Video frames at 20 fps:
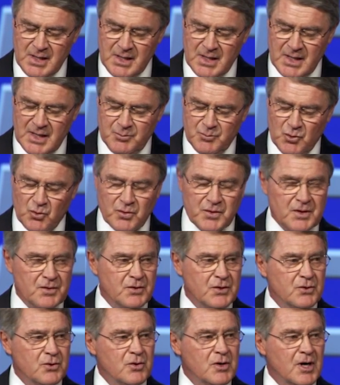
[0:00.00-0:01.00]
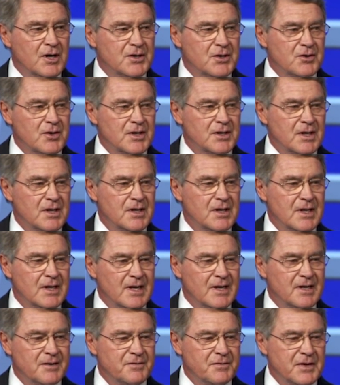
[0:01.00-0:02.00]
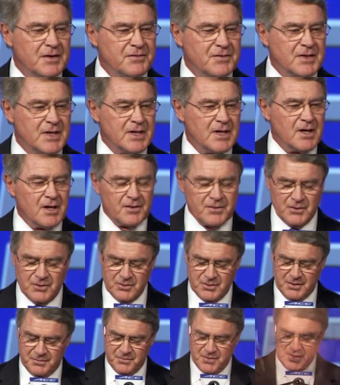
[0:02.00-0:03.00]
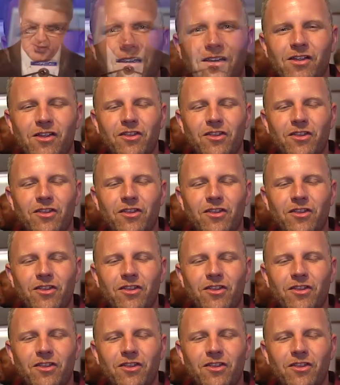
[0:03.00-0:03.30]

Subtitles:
and more than 250 other events.